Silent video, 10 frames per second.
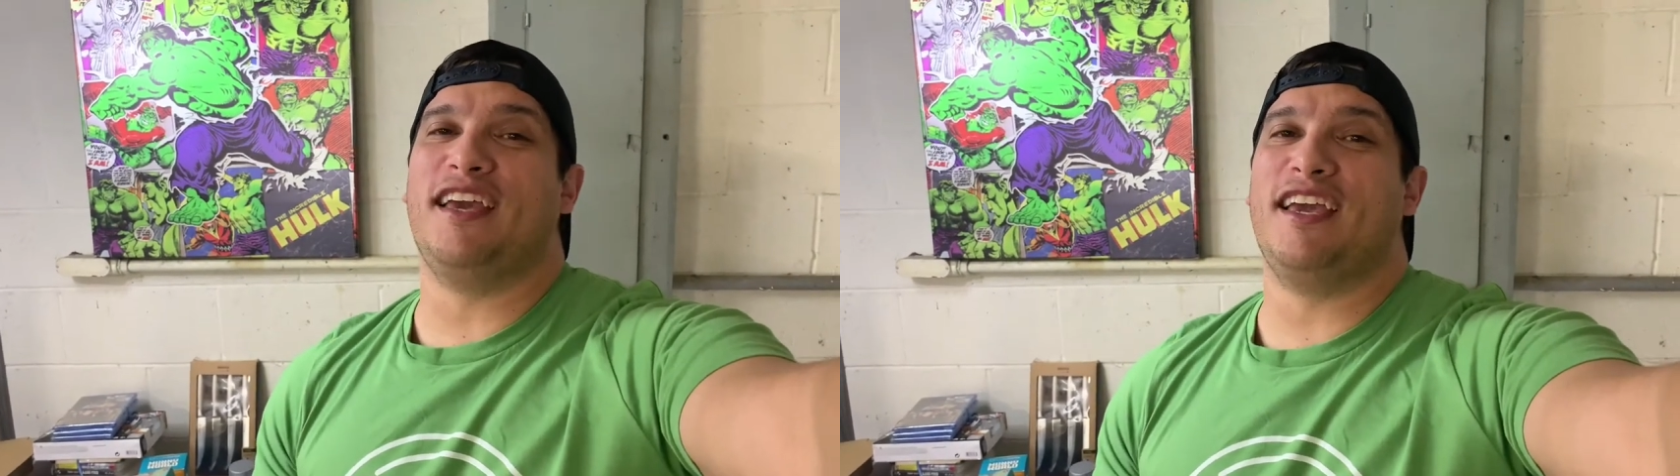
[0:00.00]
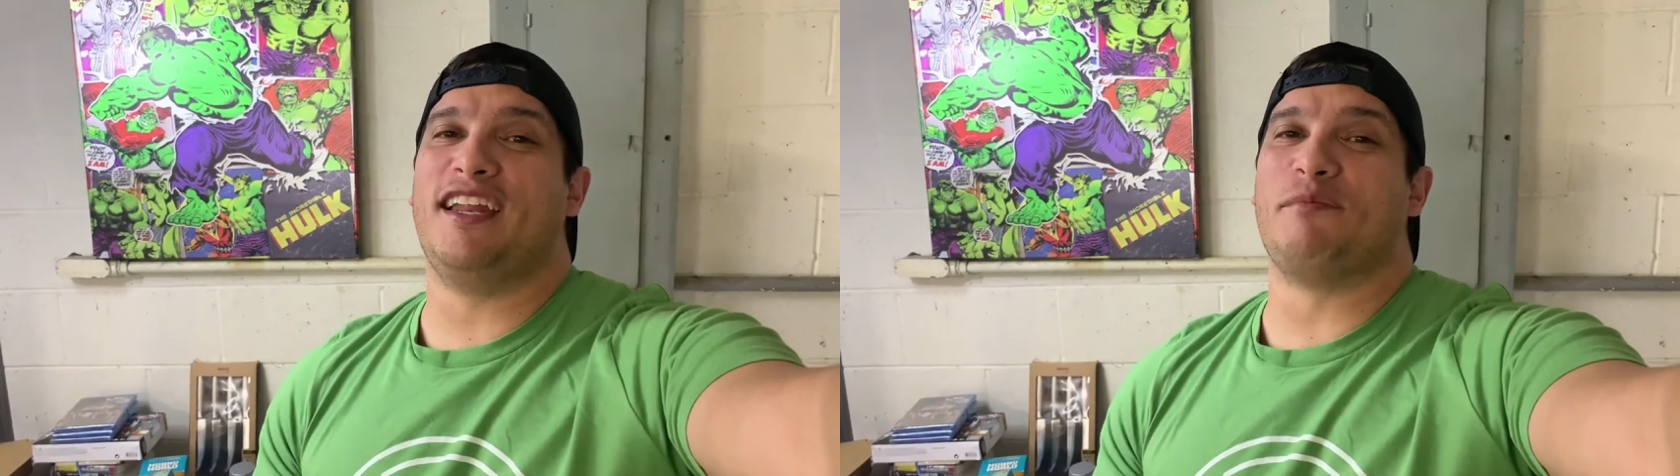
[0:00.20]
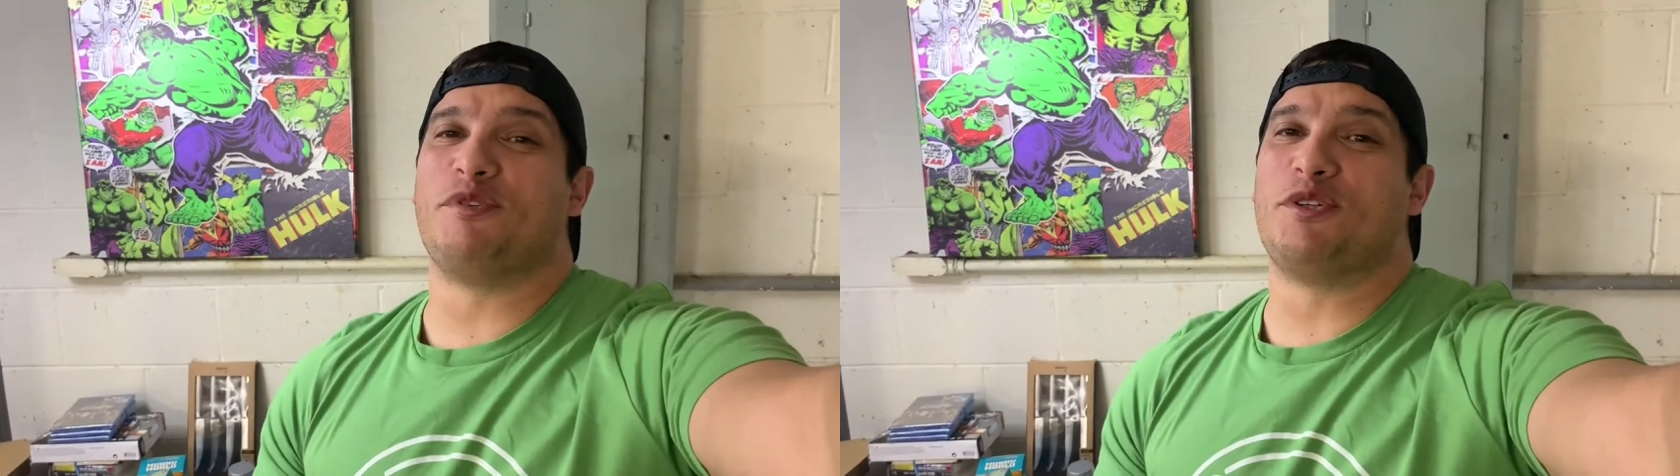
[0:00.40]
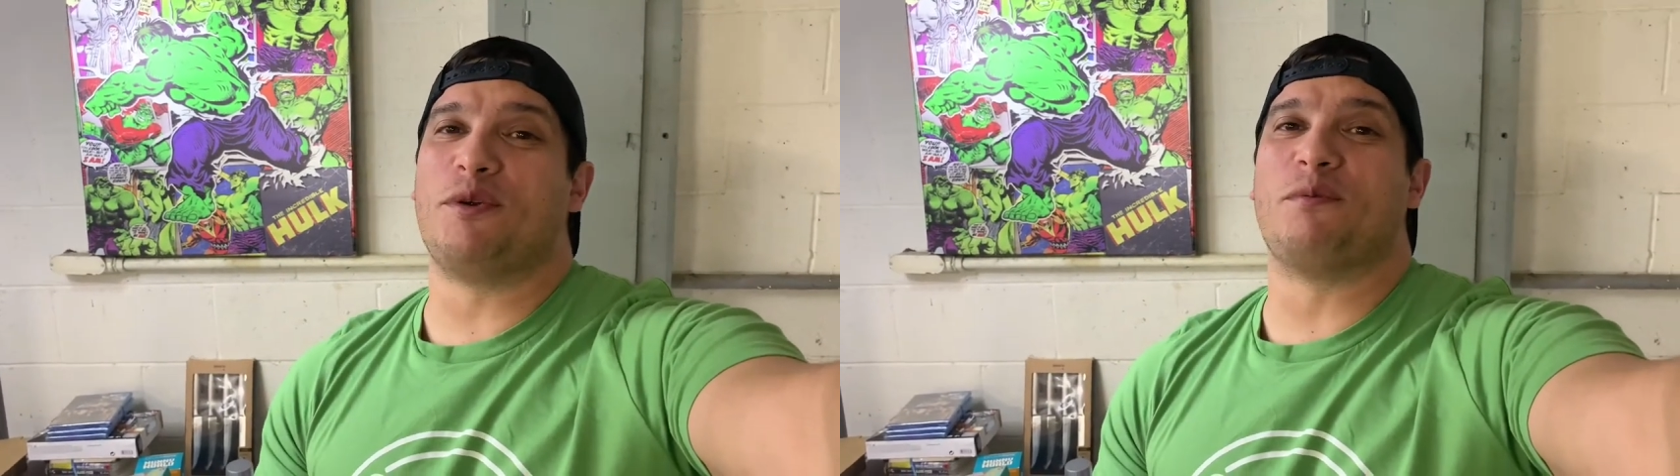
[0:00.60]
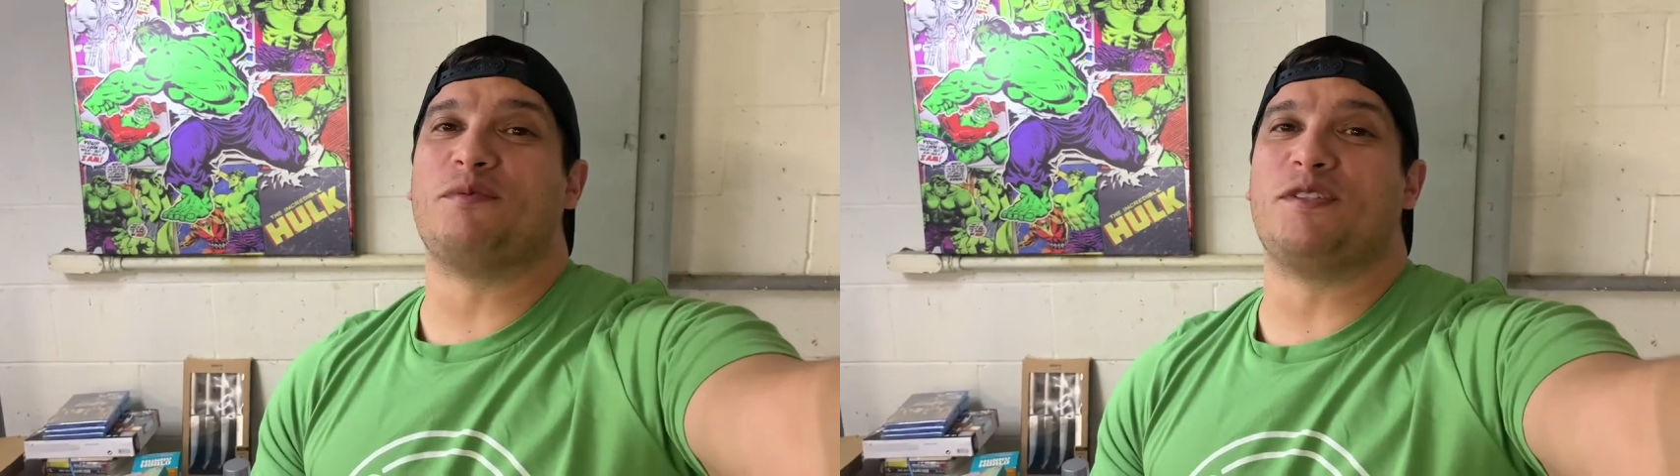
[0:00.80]
and I'm sure
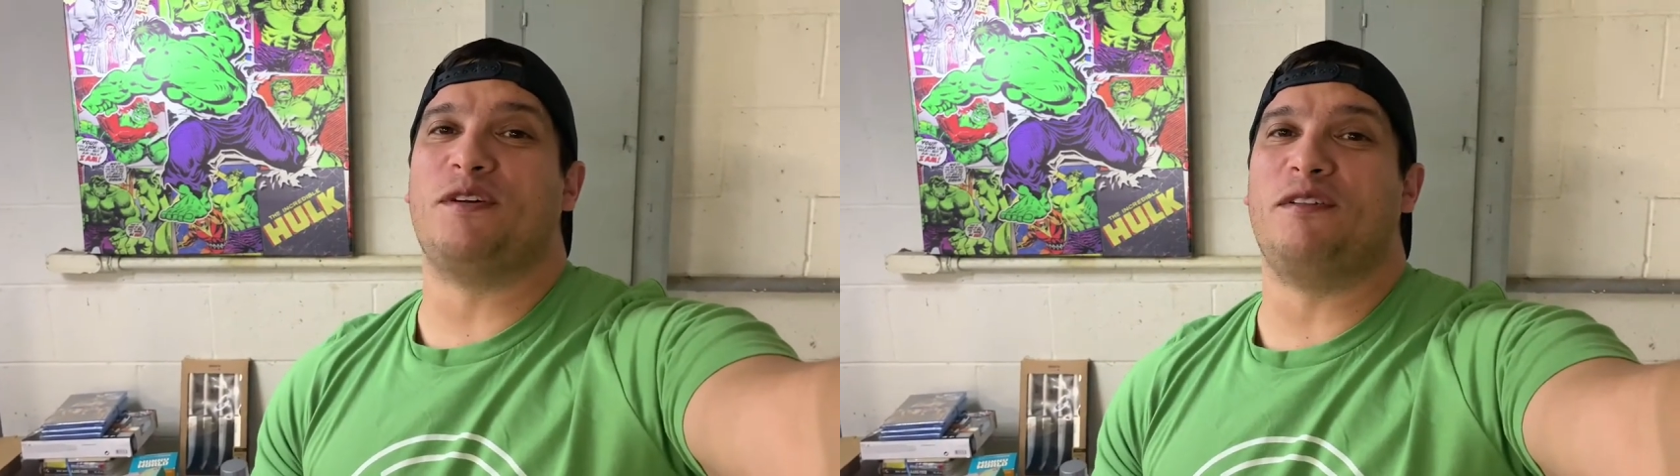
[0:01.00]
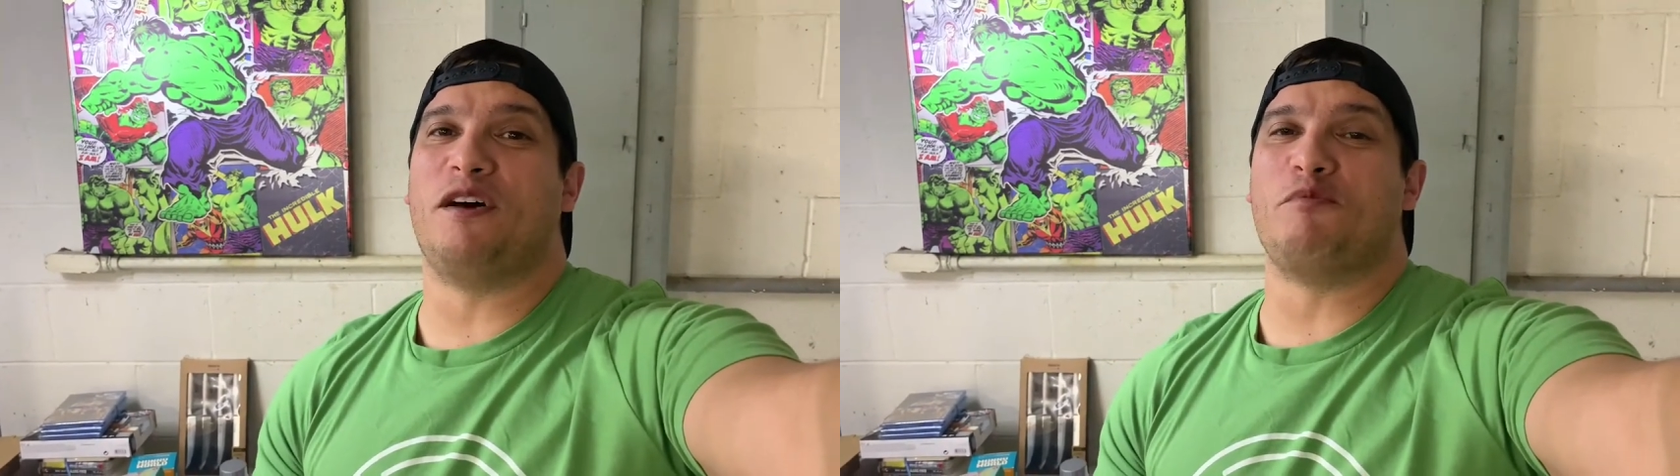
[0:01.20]
I'm going to sell a lot